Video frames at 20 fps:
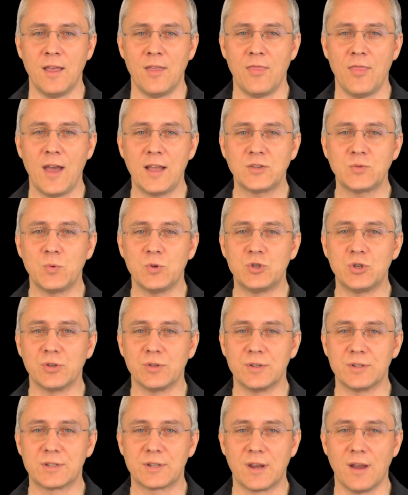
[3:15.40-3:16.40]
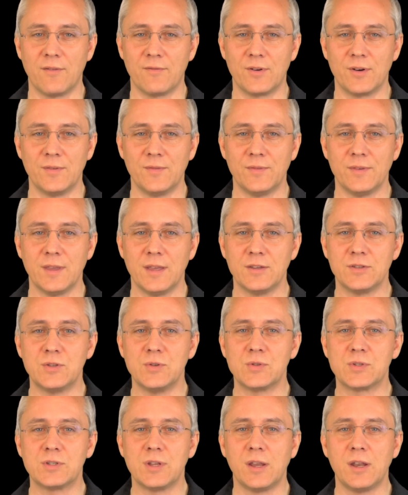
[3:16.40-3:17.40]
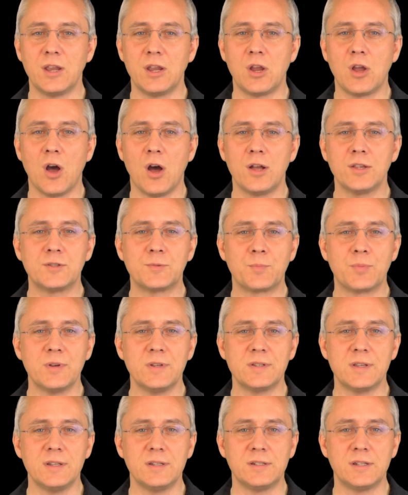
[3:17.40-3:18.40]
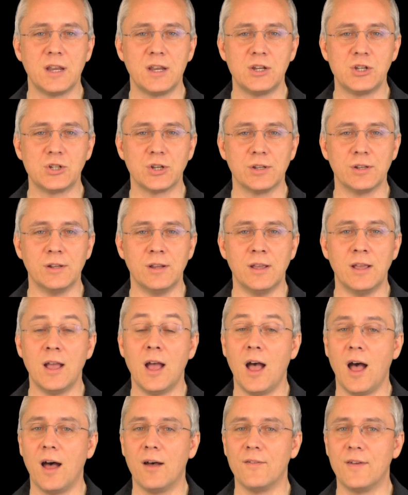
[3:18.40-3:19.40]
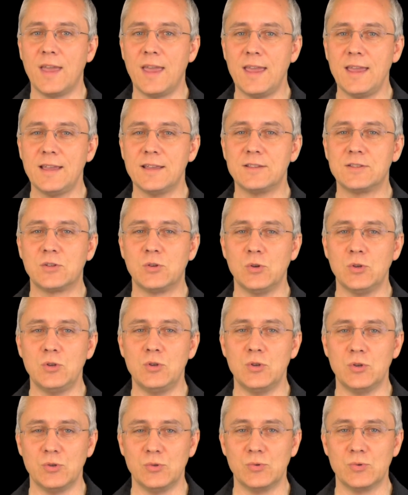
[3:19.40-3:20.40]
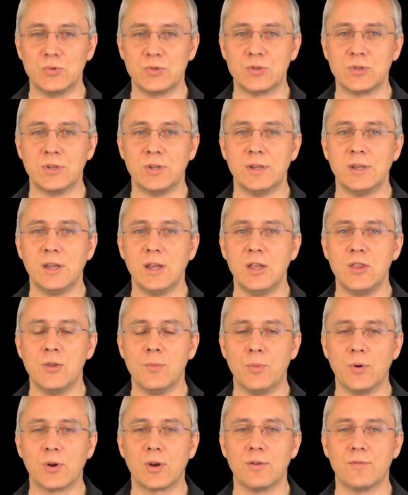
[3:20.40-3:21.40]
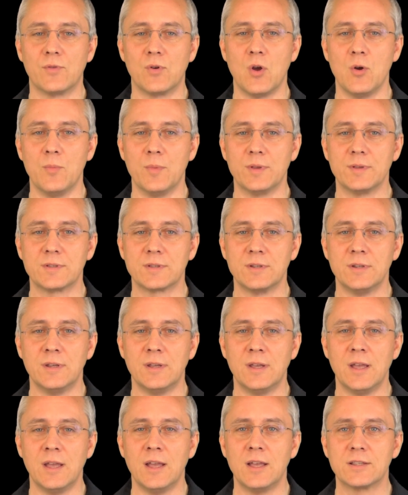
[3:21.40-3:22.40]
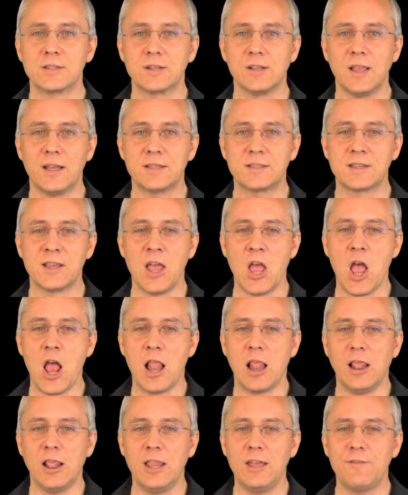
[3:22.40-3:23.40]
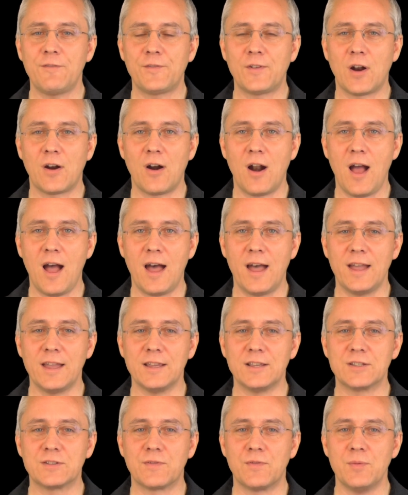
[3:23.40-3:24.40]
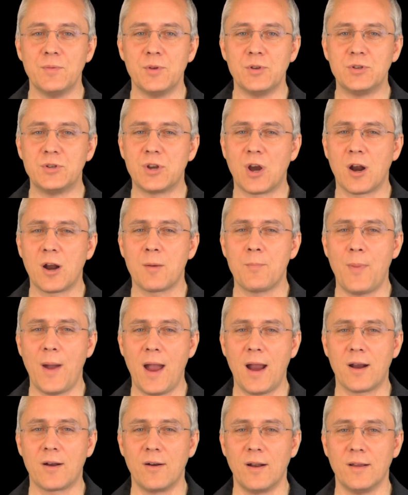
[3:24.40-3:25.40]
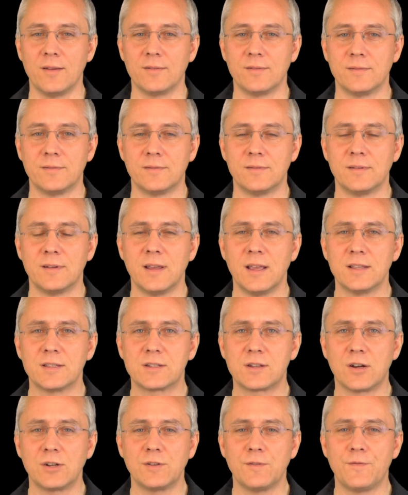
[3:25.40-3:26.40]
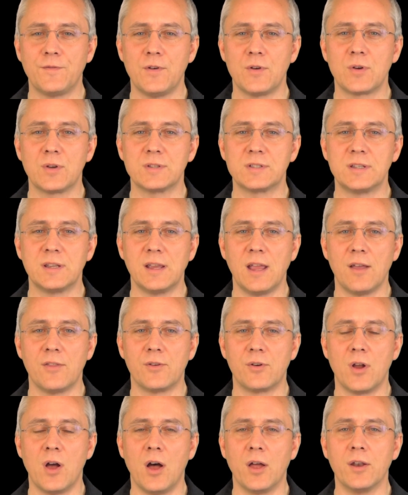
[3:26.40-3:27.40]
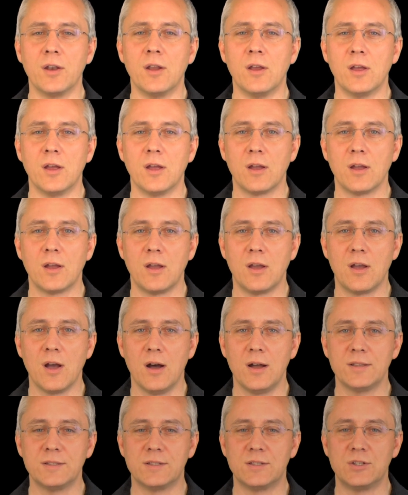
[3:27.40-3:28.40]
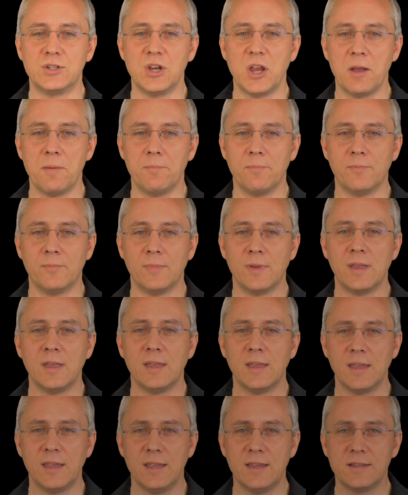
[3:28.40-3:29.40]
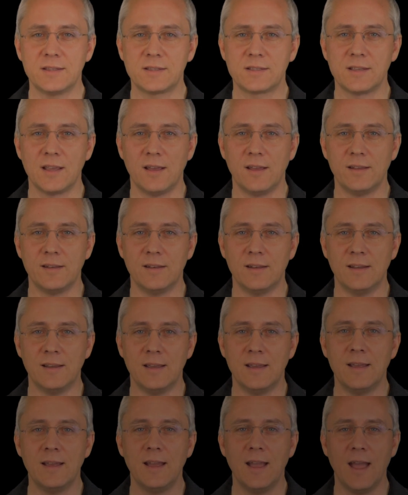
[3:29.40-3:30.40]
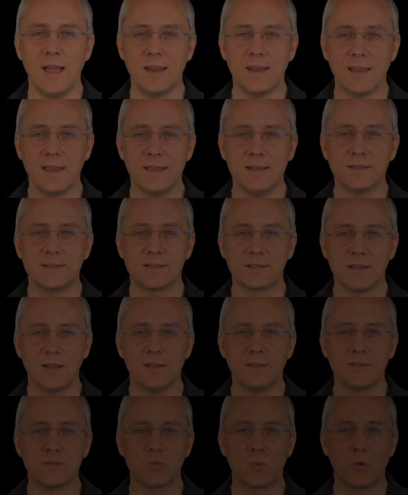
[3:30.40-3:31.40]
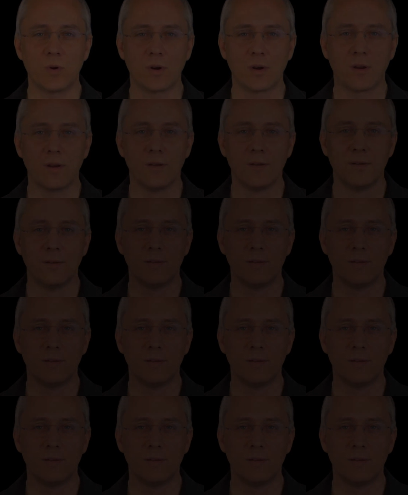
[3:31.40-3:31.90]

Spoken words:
That's what you'll discover as you study God's presentation of his good news in the book of Romans. So let's lift our eyes from the dark background and start to focus together on God's gem, his Son, and his Son's work.